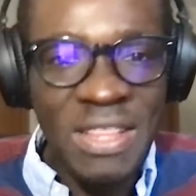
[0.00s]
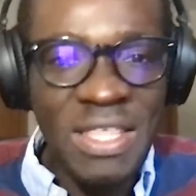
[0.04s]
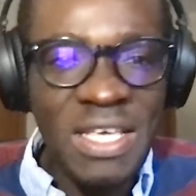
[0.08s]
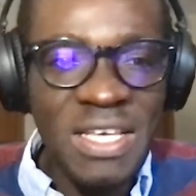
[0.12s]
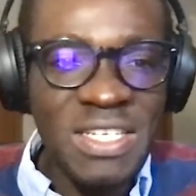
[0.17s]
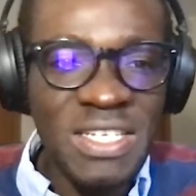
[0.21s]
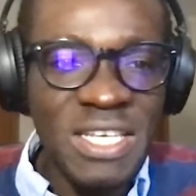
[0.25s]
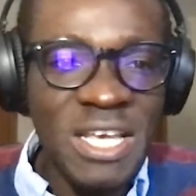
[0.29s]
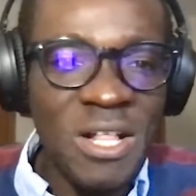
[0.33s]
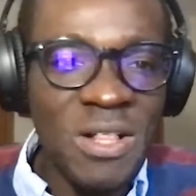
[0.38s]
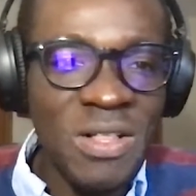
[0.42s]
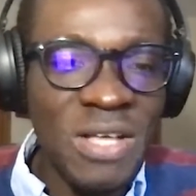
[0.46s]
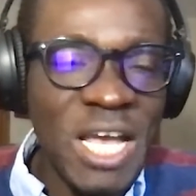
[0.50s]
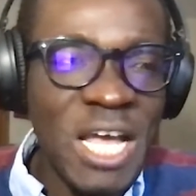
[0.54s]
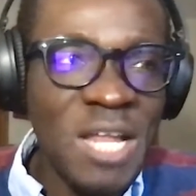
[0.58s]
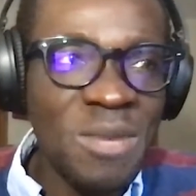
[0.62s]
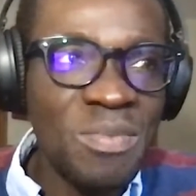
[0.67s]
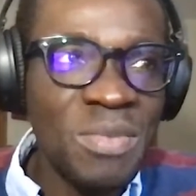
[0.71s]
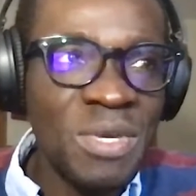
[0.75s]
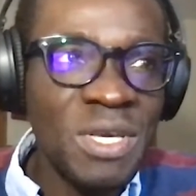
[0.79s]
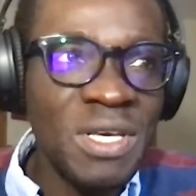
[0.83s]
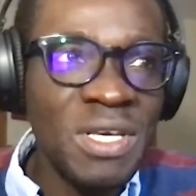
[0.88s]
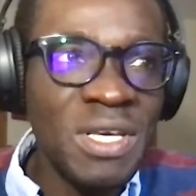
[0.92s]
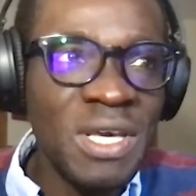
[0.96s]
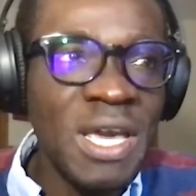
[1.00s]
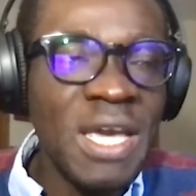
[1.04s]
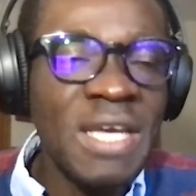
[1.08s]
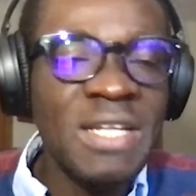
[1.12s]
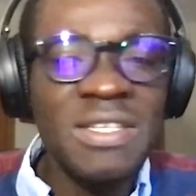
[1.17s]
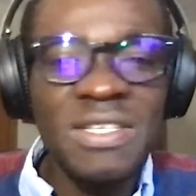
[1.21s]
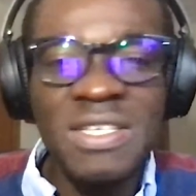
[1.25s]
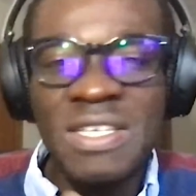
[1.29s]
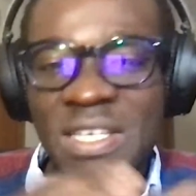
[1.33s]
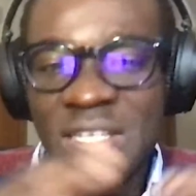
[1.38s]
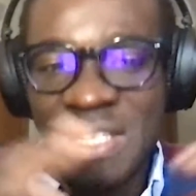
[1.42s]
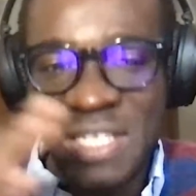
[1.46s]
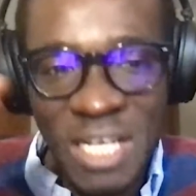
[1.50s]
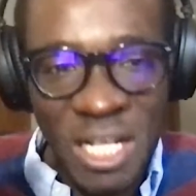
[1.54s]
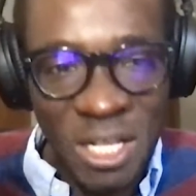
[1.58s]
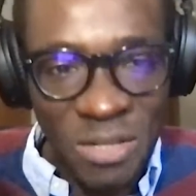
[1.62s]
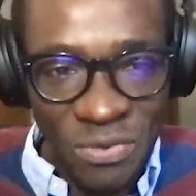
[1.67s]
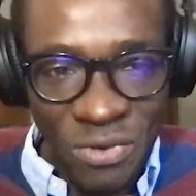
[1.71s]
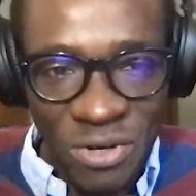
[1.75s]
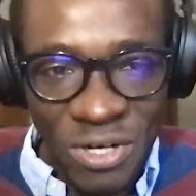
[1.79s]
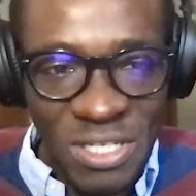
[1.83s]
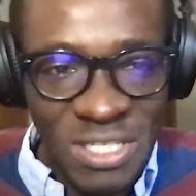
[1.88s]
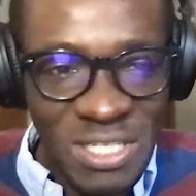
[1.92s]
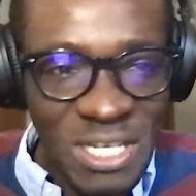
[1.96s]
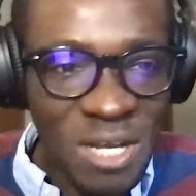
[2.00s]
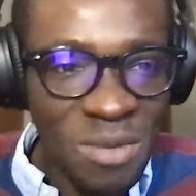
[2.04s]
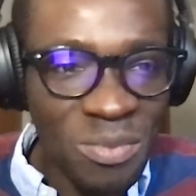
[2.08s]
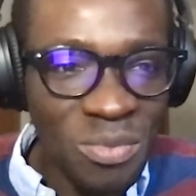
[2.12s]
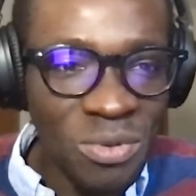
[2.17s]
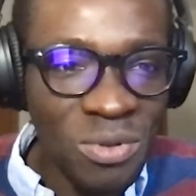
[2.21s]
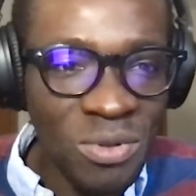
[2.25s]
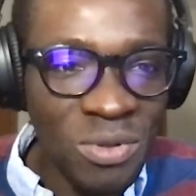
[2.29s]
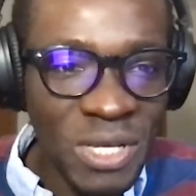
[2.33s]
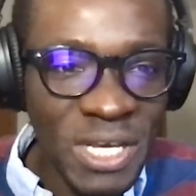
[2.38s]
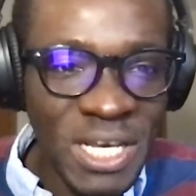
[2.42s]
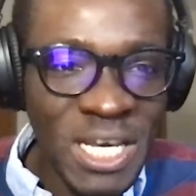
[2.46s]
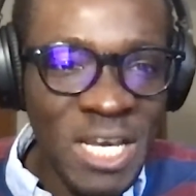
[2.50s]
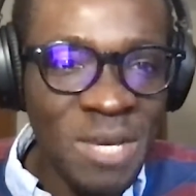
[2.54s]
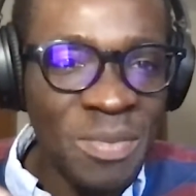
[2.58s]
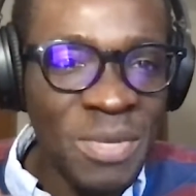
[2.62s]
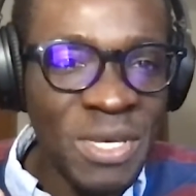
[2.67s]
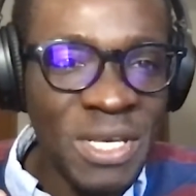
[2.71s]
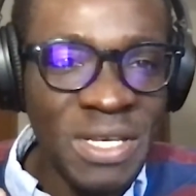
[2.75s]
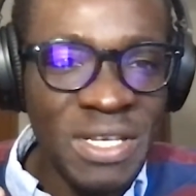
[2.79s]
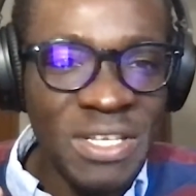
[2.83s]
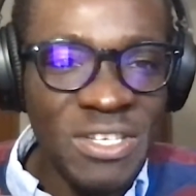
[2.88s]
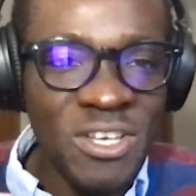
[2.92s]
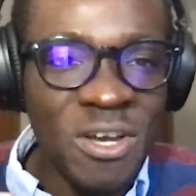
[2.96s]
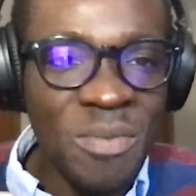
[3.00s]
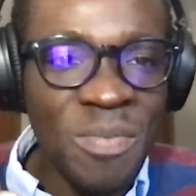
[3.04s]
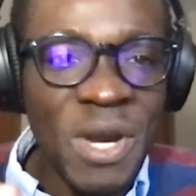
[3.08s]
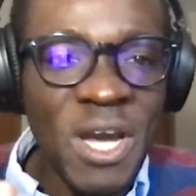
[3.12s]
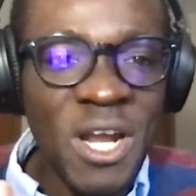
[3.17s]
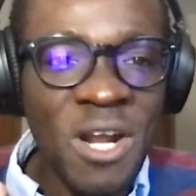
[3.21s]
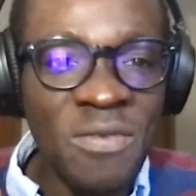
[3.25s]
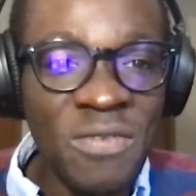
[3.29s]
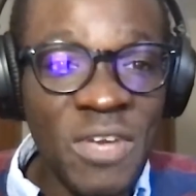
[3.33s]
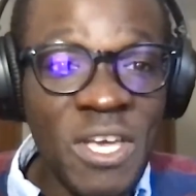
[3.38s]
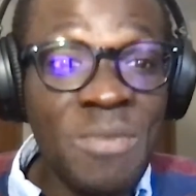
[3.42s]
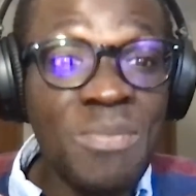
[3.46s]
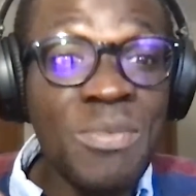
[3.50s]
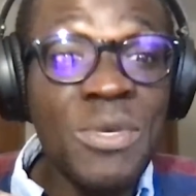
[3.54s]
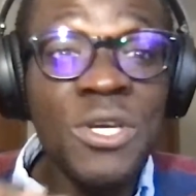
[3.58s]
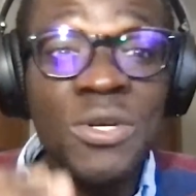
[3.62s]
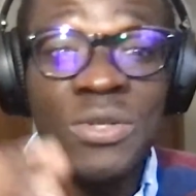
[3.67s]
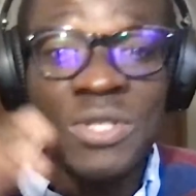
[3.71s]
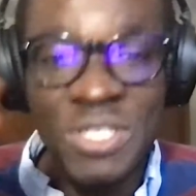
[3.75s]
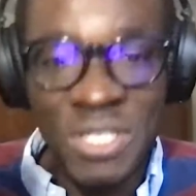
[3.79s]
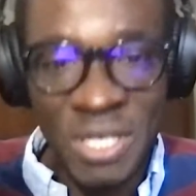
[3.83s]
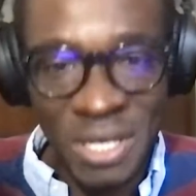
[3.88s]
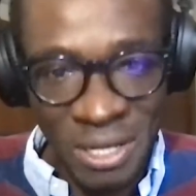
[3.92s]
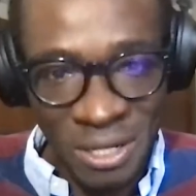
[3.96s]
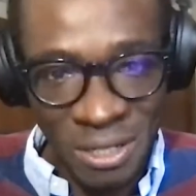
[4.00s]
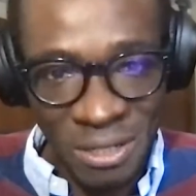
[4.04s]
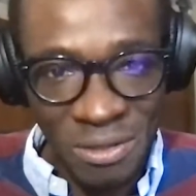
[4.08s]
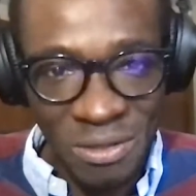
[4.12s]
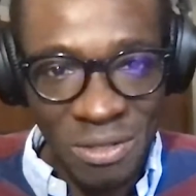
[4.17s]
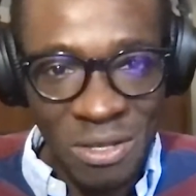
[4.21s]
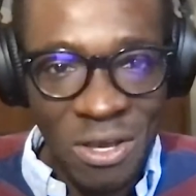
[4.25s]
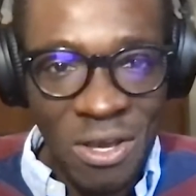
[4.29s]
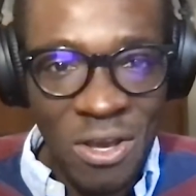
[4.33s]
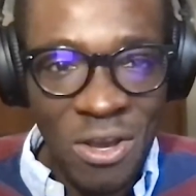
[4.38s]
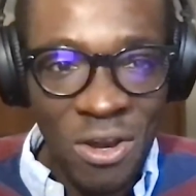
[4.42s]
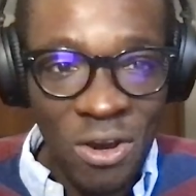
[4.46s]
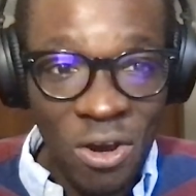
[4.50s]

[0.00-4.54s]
And this cell can be a T cell, for example, it can be some kind of immune cell.